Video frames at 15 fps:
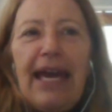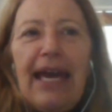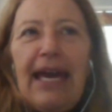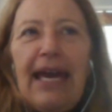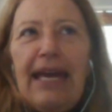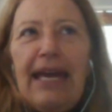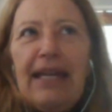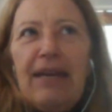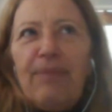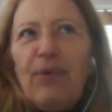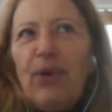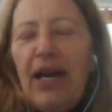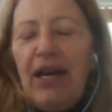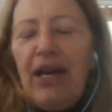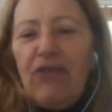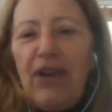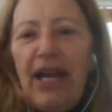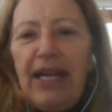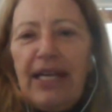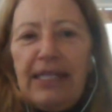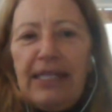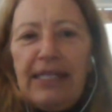and they bought 100
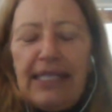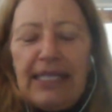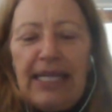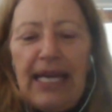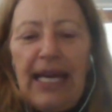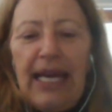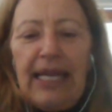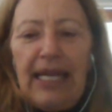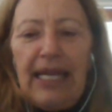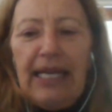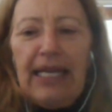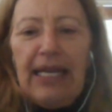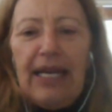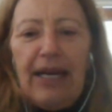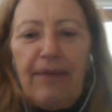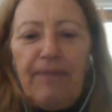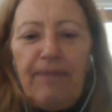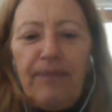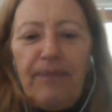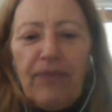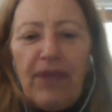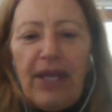acres, and
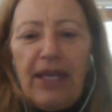then